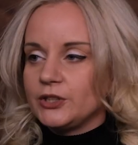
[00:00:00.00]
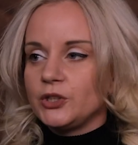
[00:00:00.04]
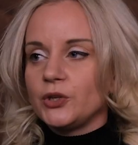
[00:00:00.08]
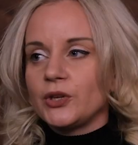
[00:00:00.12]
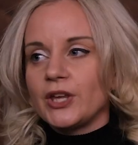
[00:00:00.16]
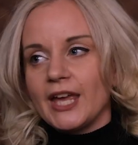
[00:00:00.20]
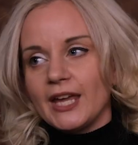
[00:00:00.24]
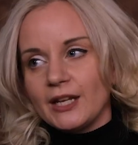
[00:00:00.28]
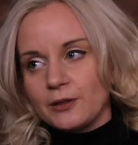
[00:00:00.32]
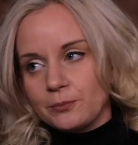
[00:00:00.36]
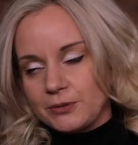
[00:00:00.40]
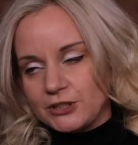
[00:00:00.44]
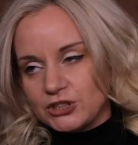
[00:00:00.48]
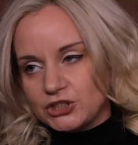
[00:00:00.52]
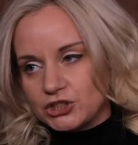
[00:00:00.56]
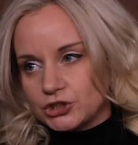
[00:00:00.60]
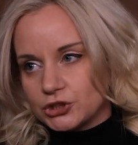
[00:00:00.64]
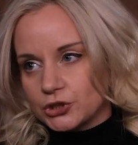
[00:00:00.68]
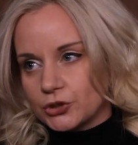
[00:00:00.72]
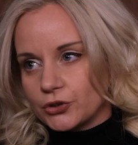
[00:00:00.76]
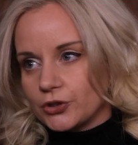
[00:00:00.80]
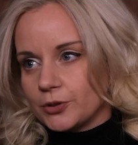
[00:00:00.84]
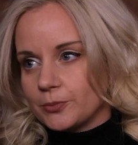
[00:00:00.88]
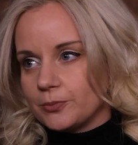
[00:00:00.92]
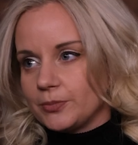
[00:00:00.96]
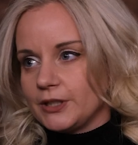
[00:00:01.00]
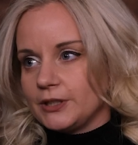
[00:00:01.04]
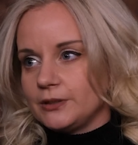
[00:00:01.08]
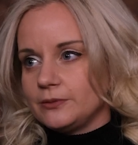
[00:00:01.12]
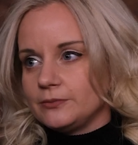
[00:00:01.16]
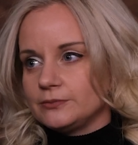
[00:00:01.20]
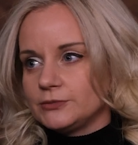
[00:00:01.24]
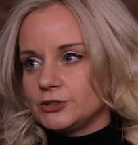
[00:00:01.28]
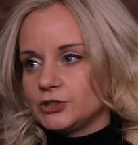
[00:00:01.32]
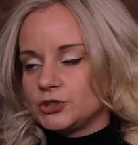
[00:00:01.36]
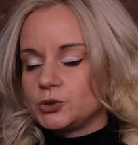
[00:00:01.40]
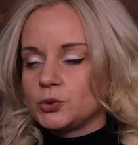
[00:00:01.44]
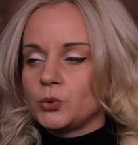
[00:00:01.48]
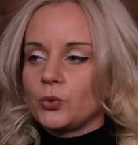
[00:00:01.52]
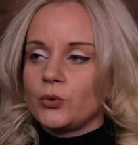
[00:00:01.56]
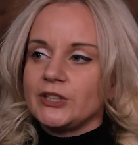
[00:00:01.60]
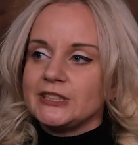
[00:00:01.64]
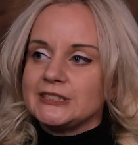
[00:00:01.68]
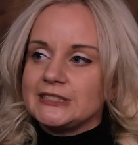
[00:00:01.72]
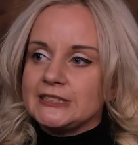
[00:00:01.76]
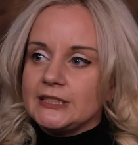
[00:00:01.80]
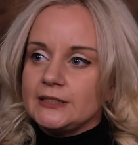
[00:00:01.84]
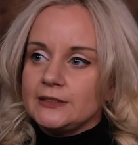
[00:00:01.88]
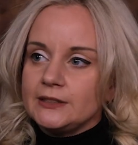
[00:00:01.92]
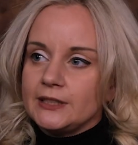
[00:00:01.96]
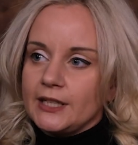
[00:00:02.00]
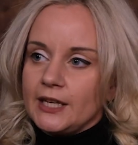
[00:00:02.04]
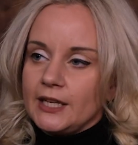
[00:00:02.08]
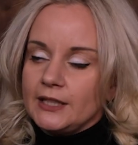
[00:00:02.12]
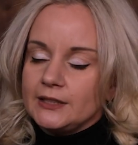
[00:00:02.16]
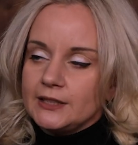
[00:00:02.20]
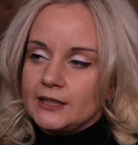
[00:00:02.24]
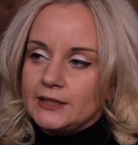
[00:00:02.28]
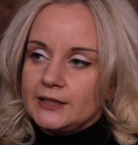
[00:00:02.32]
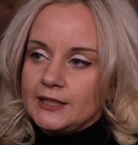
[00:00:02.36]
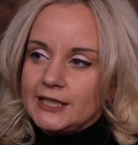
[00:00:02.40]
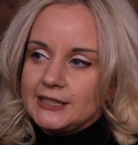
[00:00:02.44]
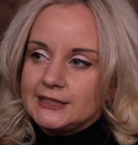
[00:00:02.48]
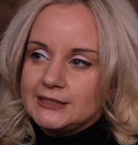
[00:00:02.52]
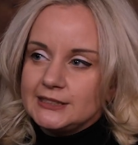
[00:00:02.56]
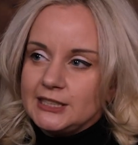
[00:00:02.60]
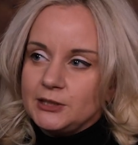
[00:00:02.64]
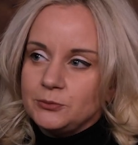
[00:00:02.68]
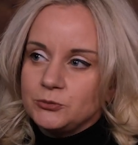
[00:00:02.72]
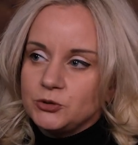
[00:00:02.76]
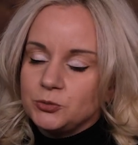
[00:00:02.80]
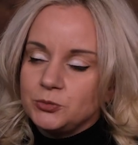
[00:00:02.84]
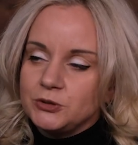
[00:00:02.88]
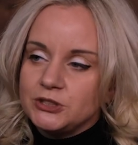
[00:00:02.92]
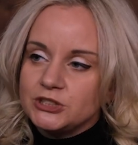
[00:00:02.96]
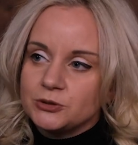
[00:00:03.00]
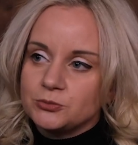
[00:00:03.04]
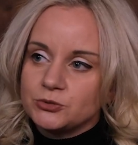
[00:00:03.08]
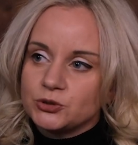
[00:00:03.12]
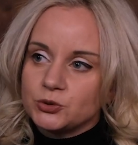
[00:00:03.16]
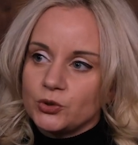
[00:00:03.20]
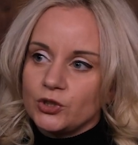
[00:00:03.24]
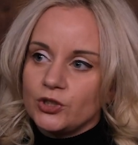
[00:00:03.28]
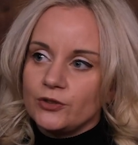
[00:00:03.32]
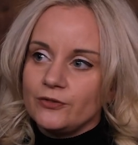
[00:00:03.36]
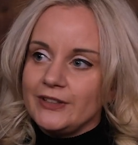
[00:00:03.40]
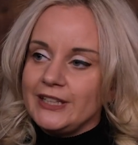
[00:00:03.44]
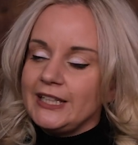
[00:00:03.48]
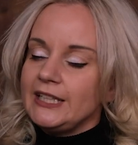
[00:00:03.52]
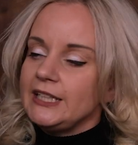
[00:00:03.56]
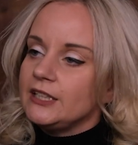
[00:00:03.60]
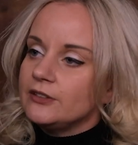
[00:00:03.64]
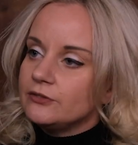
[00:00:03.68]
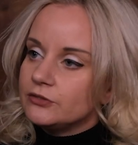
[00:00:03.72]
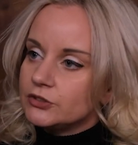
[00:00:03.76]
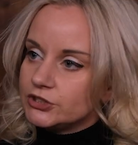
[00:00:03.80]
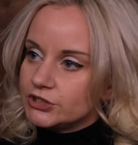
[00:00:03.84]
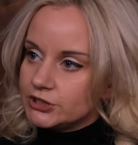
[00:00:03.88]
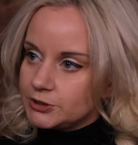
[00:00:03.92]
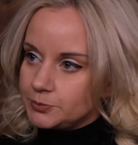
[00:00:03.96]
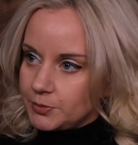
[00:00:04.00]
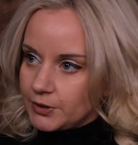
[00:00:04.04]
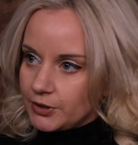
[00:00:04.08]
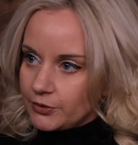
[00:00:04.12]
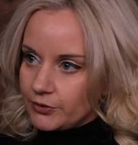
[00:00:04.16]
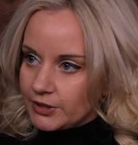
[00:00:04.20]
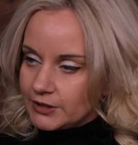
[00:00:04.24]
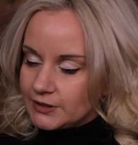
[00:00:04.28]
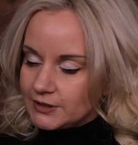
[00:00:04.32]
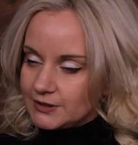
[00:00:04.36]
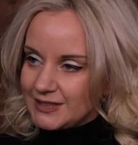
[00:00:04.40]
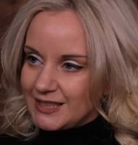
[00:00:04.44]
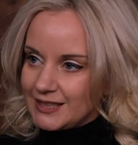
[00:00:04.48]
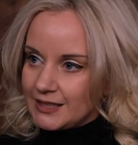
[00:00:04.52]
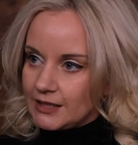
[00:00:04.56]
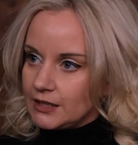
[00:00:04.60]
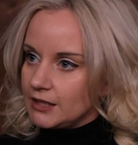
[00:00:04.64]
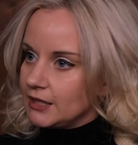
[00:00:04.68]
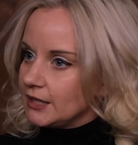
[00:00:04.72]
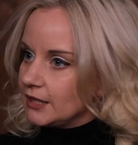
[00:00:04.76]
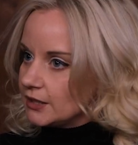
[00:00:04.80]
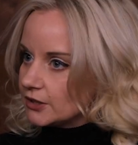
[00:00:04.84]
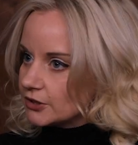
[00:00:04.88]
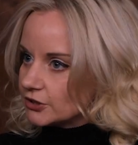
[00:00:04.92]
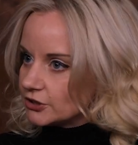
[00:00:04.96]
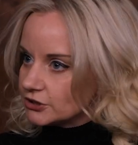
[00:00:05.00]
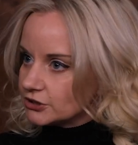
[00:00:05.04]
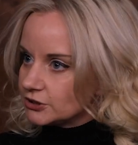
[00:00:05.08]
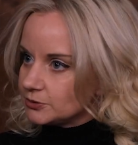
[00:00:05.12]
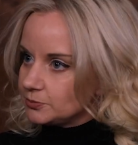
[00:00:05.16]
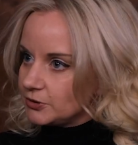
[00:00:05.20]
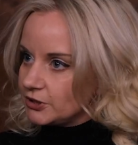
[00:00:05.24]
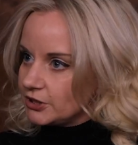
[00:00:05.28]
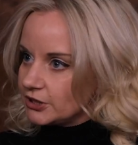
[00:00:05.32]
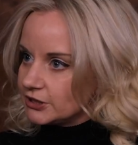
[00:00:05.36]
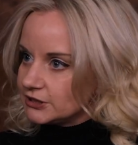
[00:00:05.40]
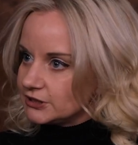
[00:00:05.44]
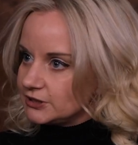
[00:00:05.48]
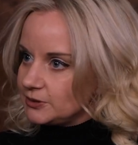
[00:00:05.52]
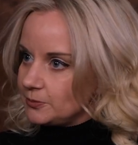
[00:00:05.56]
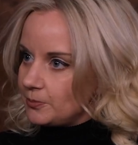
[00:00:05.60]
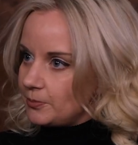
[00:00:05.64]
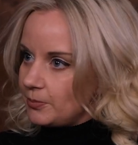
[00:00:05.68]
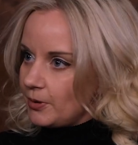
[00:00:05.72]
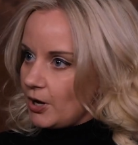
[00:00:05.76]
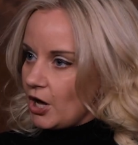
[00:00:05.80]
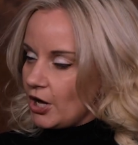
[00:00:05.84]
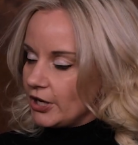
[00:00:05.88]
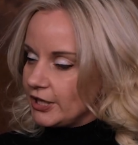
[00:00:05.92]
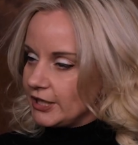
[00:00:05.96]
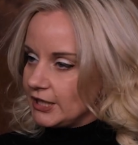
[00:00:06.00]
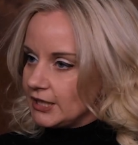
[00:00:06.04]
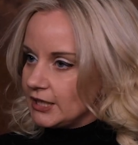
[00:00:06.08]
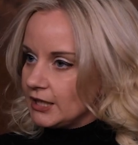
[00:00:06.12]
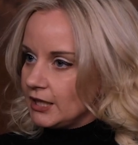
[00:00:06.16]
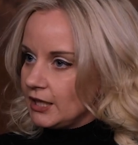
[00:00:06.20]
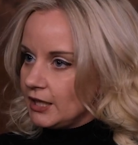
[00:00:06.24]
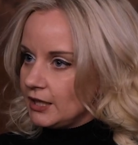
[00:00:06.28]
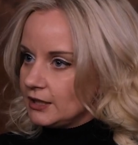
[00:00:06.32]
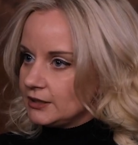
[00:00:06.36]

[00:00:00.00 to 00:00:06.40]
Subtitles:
you can't be sure, but stories indicate that they seem to be some sort of evil spirit that lingers because the body